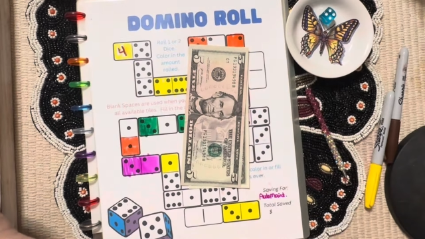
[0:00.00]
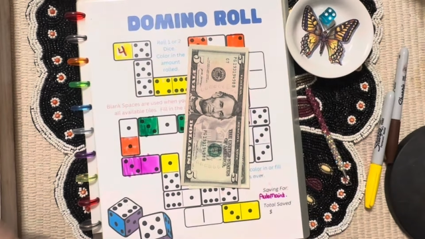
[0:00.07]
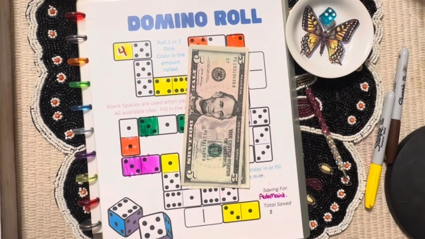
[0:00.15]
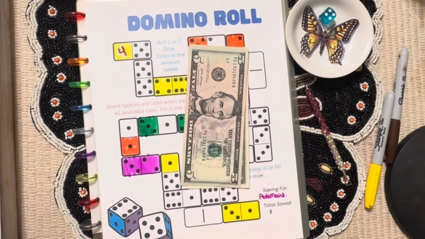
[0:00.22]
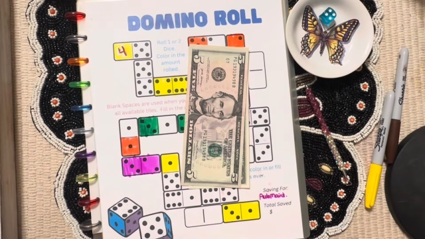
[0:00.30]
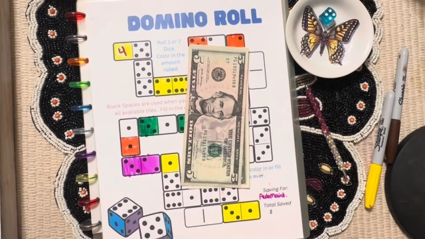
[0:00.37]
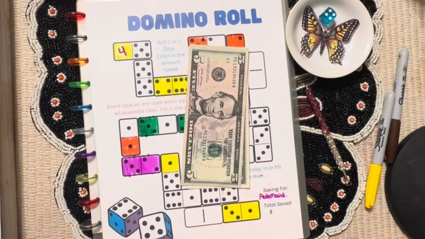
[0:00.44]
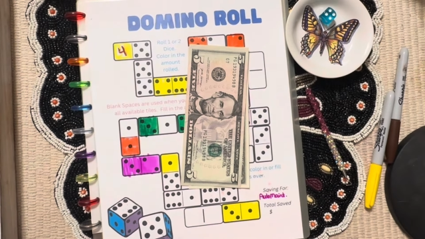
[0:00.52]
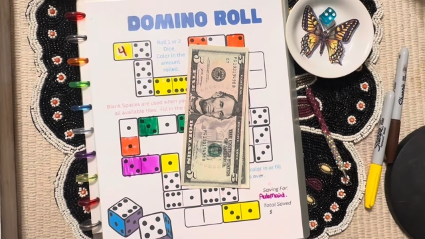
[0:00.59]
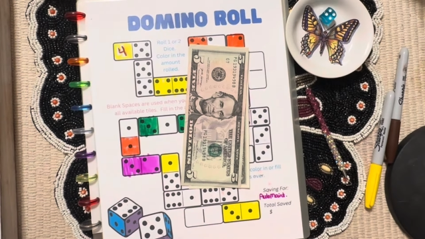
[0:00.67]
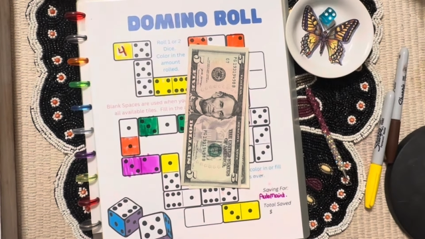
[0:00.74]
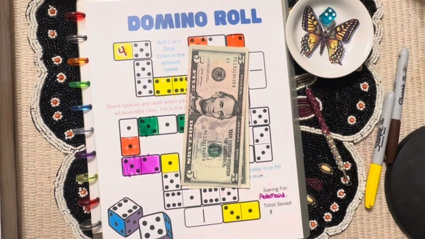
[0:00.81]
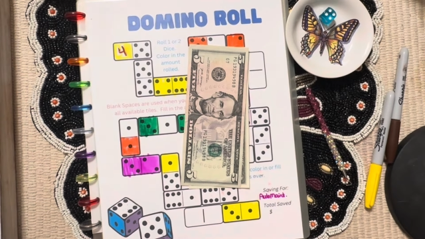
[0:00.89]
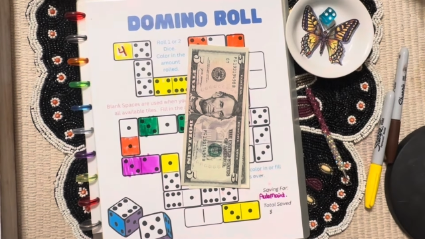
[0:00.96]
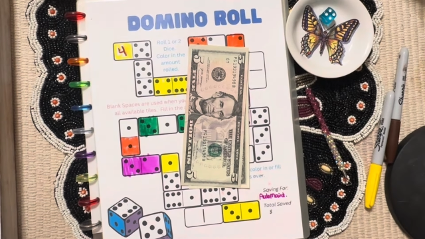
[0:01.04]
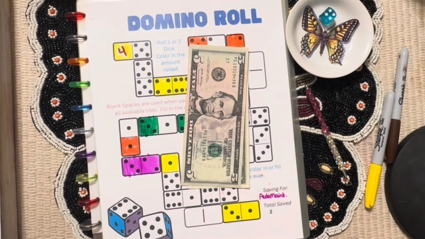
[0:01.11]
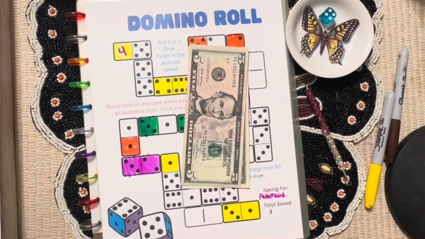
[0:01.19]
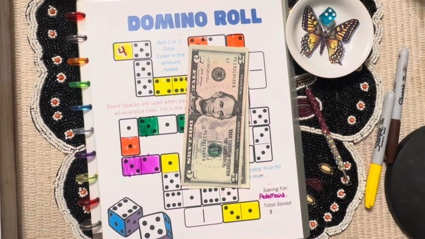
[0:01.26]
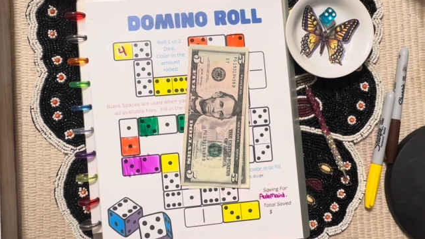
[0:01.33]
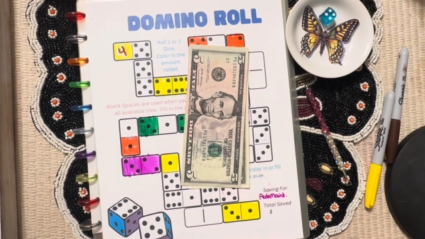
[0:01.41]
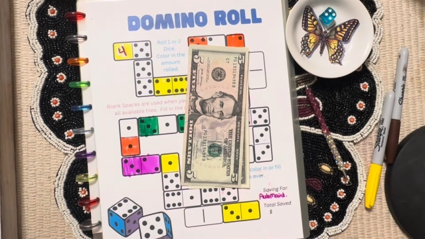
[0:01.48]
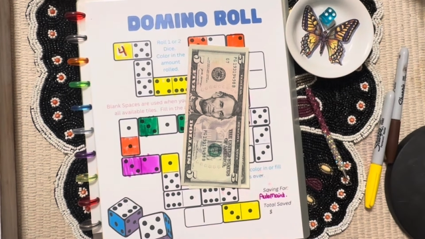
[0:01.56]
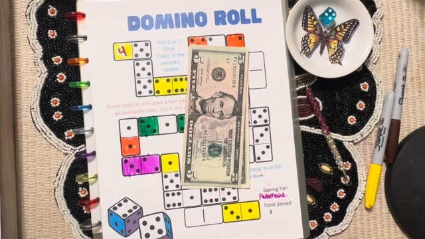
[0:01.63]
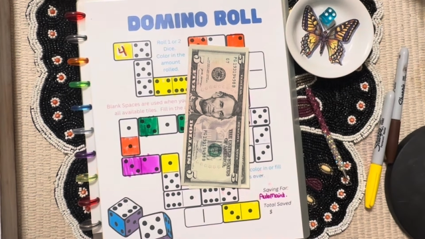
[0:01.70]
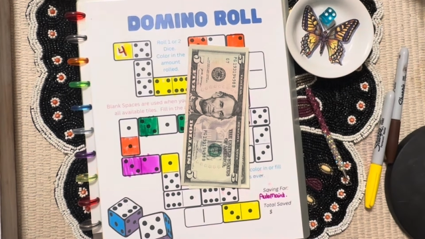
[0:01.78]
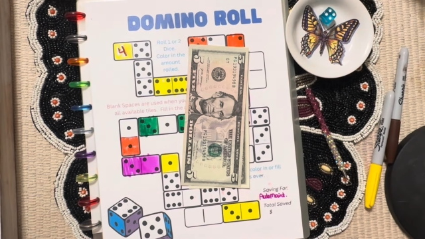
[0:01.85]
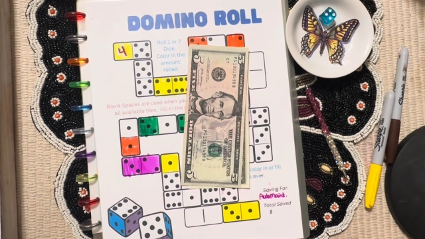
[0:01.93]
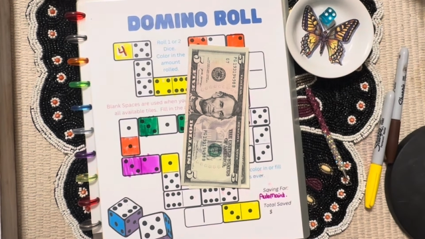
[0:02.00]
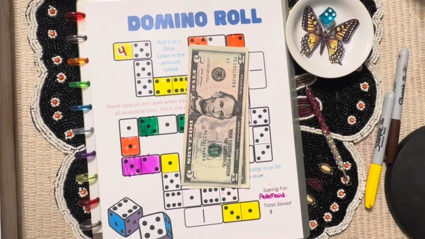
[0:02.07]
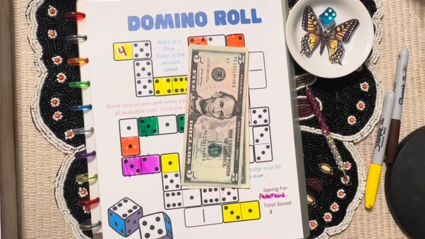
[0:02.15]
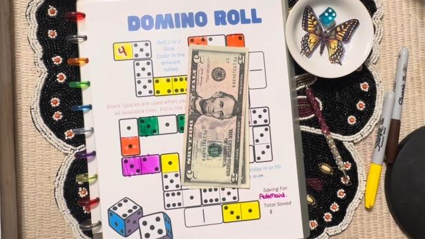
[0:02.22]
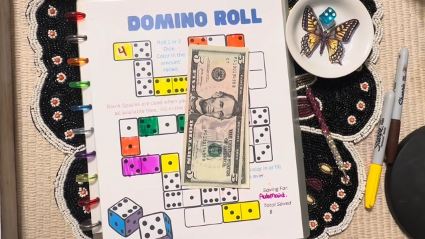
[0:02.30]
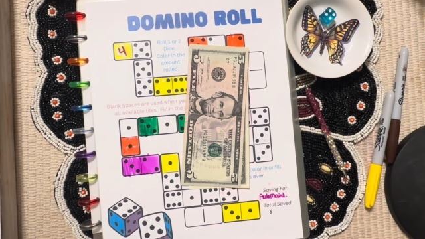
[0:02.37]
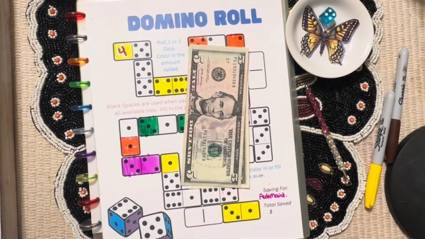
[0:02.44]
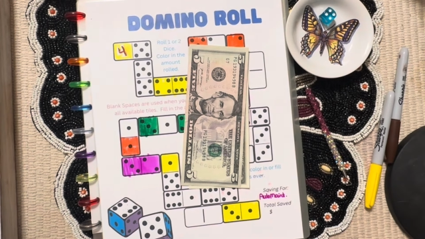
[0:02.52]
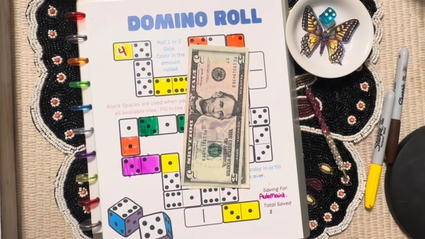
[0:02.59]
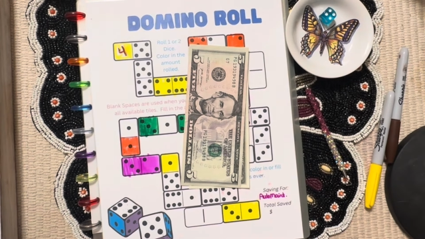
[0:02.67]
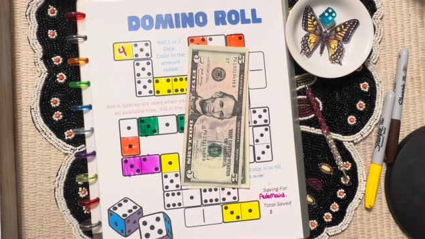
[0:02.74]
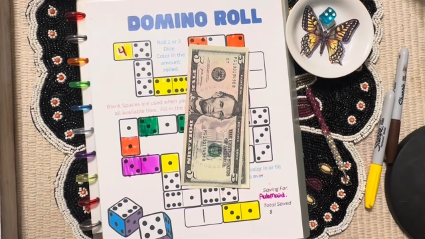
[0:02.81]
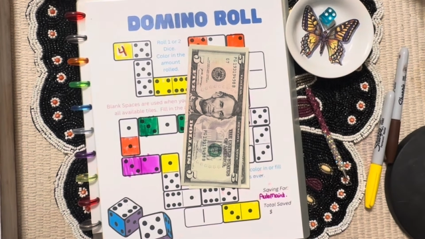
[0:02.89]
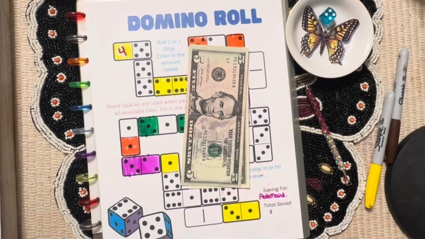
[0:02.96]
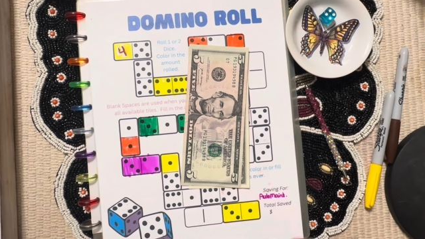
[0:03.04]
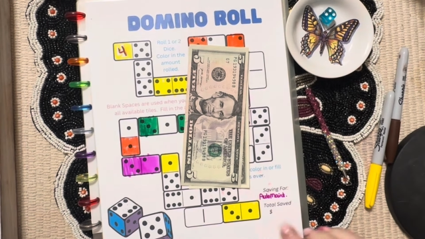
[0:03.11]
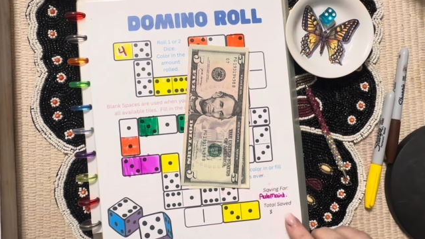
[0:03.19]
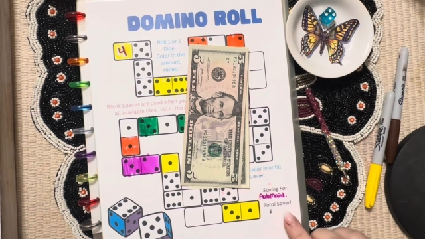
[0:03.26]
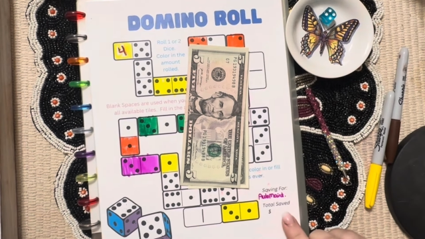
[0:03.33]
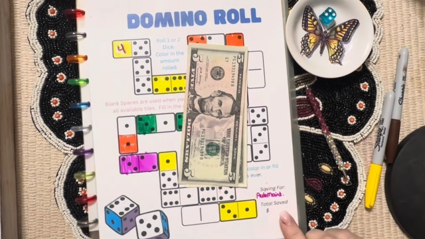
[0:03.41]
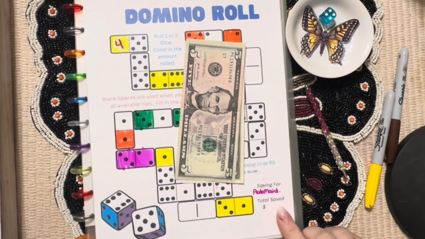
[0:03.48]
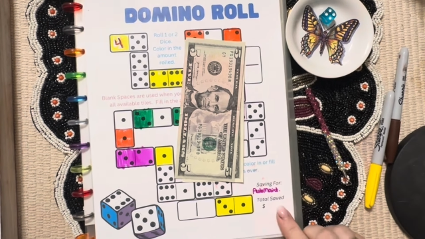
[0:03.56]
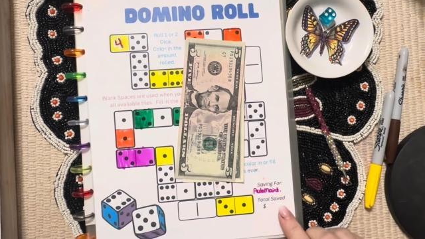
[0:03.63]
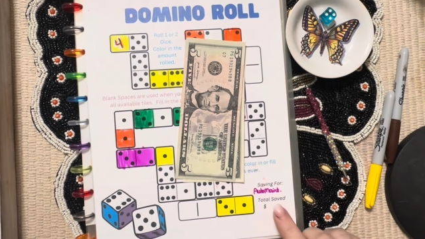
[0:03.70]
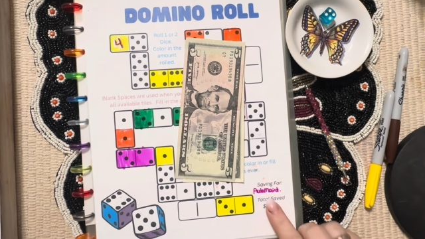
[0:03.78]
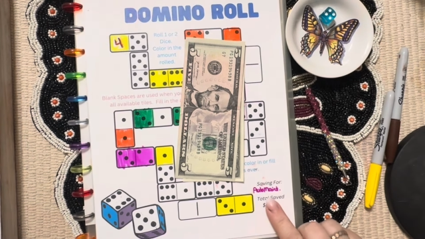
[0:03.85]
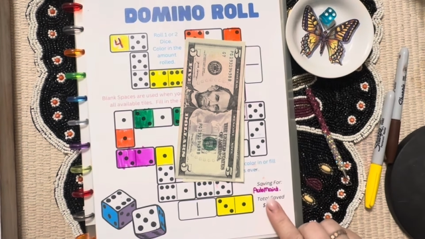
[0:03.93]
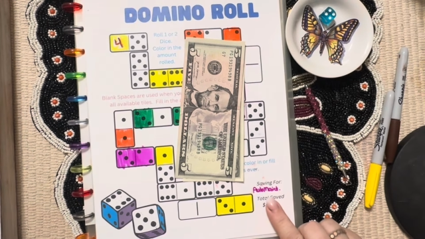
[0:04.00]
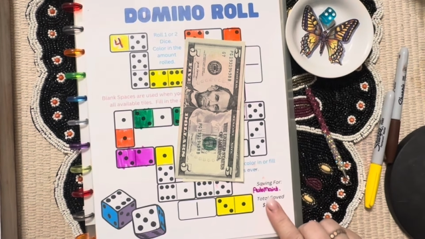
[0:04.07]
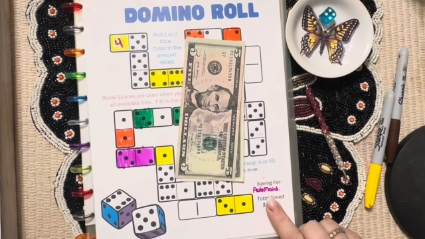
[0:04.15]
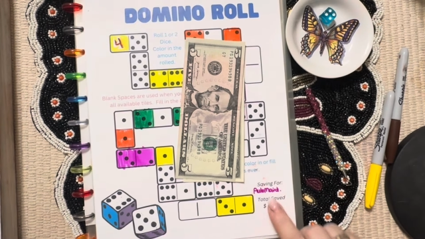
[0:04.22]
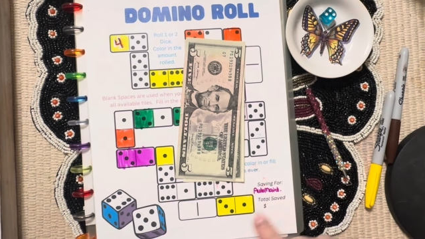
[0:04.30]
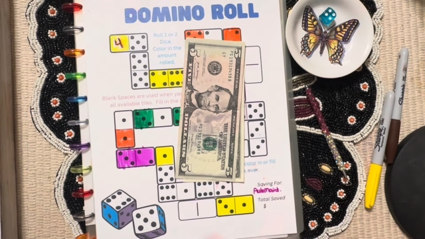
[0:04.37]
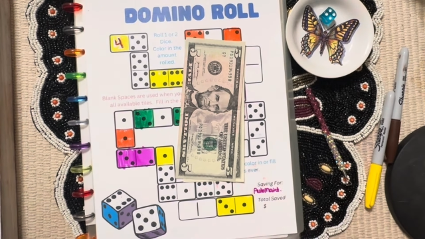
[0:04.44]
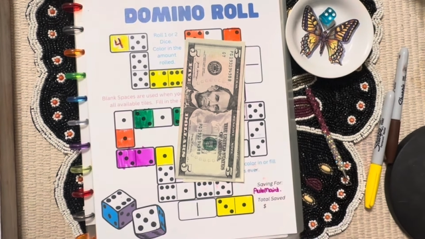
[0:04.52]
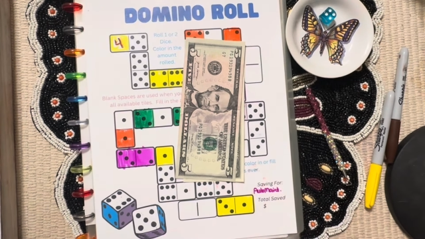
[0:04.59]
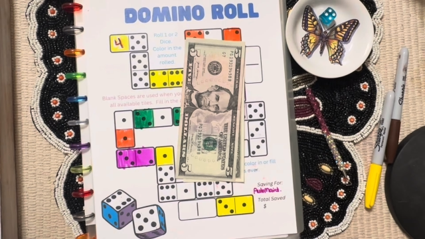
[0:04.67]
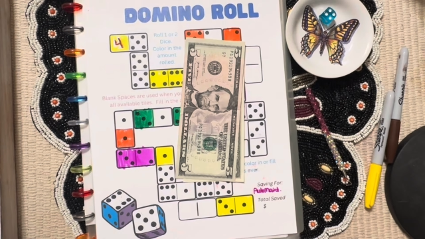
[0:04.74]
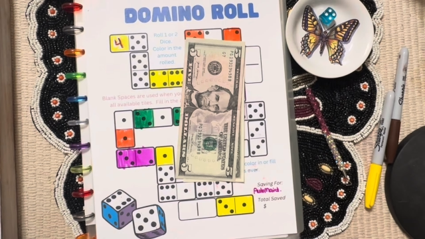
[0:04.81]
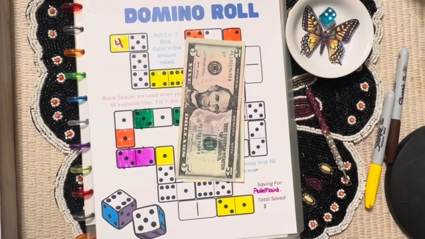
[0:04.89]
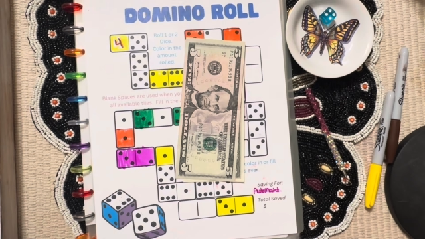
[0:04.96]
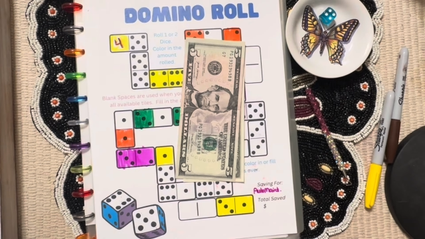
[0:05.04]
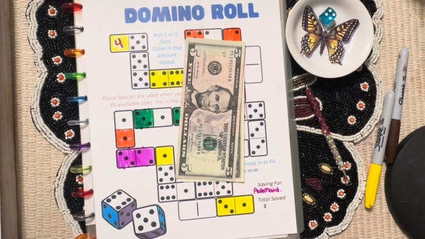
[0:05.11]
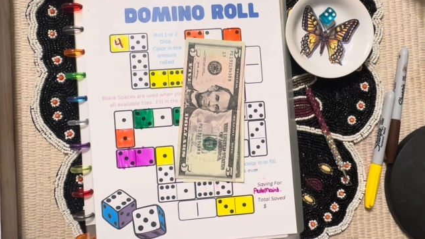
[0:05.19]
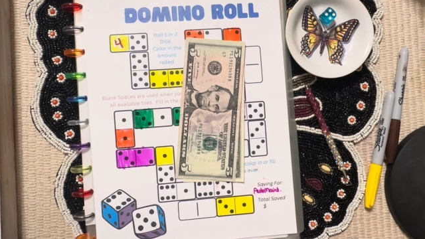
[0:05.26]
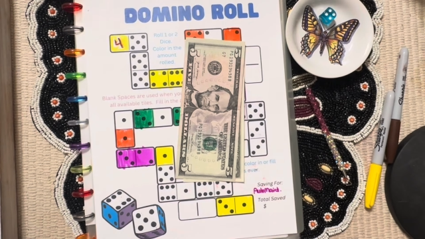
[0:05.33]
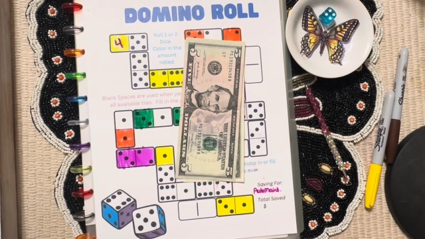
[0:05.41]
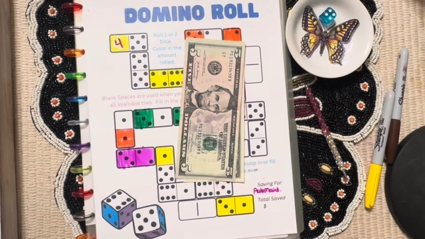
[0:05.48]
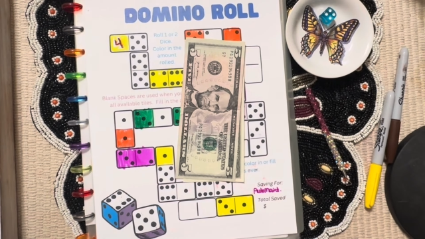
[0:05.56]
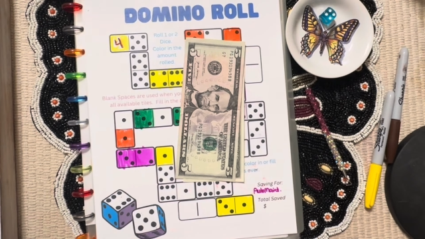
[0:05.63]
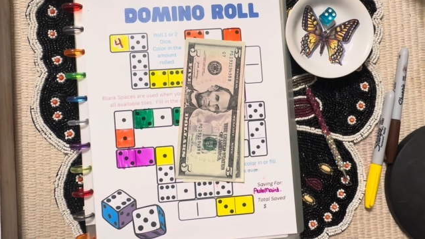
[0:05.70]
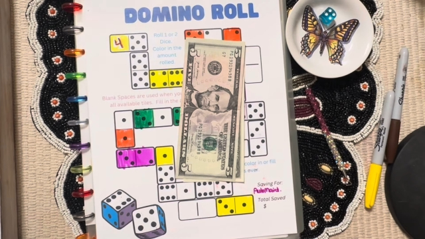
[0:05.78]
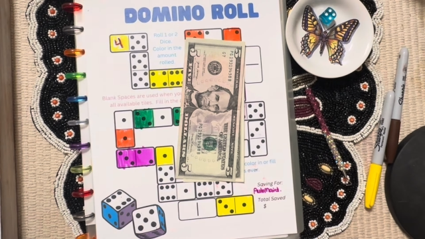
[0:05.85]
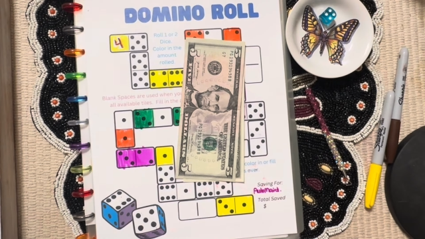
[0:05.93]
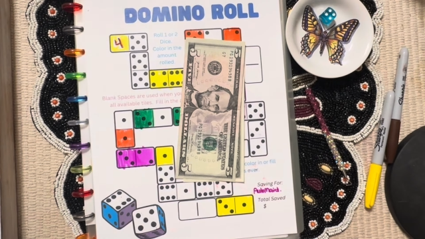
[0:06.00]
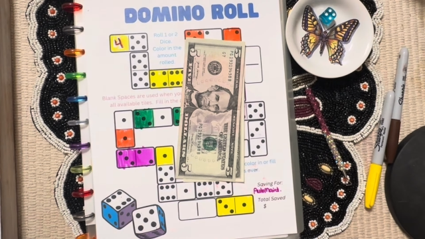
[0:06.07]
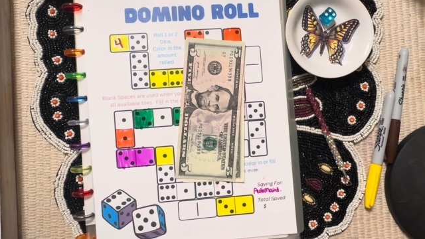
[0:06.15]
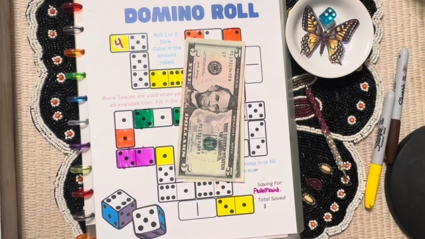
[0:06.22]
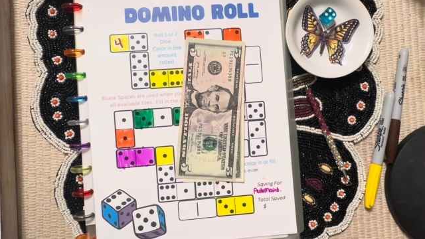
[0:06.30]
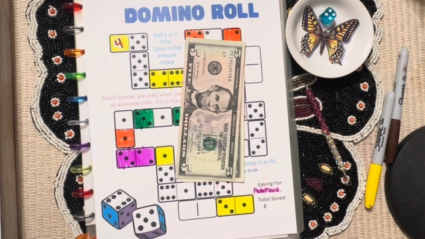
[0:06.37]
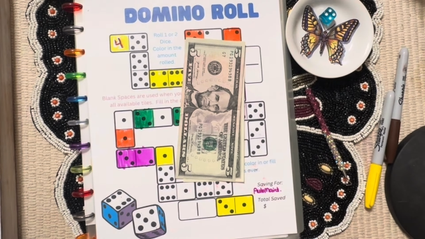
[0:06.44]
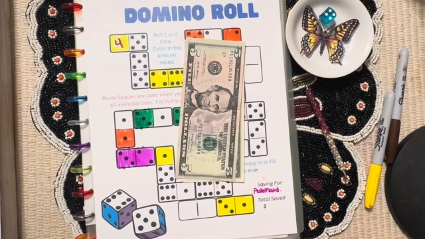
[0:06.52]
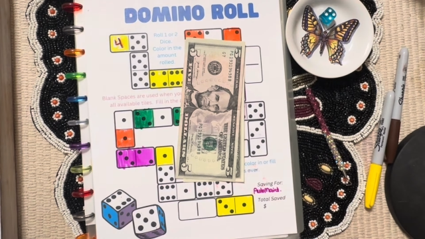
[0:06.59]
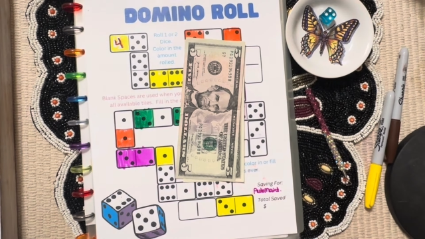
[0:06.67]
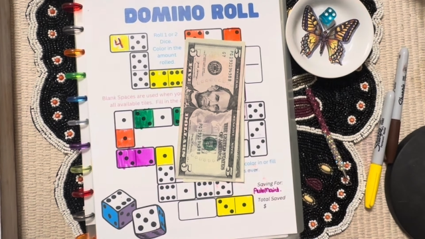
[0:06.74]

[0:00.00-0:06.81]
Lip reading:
(no speaker visible)